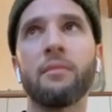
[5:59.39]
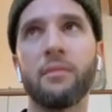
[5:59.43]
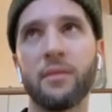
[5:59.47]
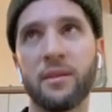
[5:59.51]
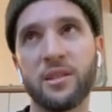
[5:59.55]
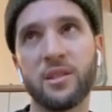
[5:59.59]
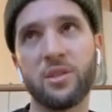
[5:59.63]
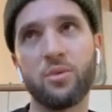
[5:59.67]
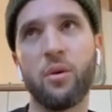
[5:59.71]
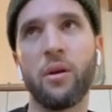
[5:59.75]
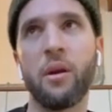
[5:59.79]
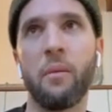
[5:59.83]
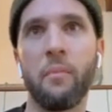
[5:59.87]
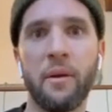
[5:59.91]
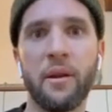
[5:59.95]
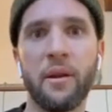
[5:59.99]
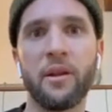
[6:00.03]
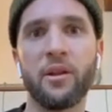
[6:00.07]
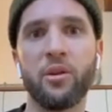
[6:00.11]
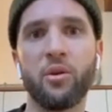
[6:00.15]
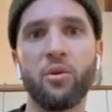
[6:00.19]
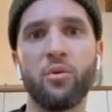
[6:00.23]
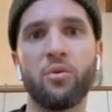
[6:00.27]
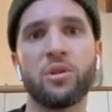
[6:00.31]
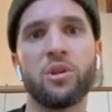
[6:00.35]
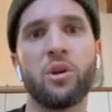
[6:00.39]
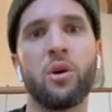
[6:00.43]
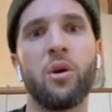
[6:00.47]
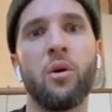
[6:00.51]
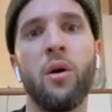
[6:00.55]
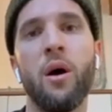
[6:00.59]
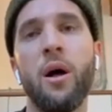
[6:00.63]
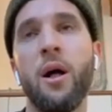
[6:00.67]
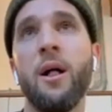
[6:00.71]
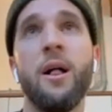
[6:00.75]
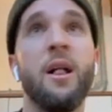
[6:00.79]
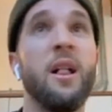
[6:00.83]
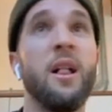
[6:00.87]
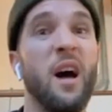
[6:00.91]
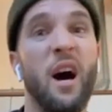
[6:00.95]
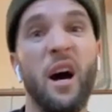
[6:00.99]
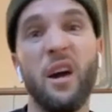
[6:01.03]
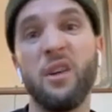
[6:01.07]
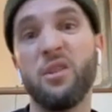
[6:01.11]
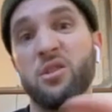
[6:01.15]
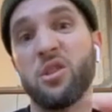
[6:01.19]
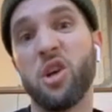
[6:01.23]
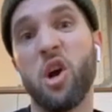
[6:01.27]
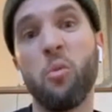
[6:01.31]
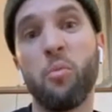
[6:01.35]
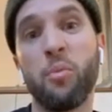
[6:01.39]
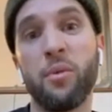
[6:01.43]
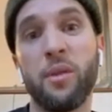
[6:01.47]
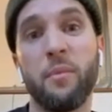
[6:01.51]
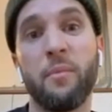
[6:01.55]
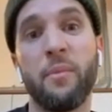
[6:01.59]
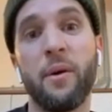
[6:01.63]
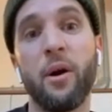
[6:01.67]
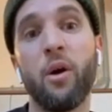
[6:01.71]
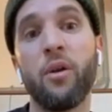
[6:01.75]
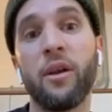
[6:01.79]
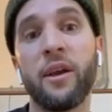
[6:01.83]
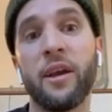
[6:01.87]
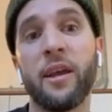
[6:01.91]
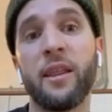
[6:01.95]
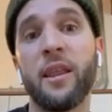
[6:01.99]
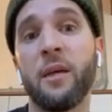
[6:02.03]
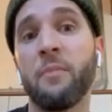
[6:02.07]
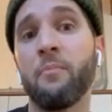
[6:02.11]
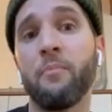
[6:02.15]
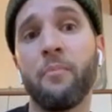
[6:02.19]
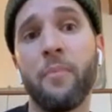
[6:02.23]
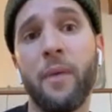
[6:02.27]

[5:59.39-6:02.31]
This is what I'm going to do. So I used to open the bowling and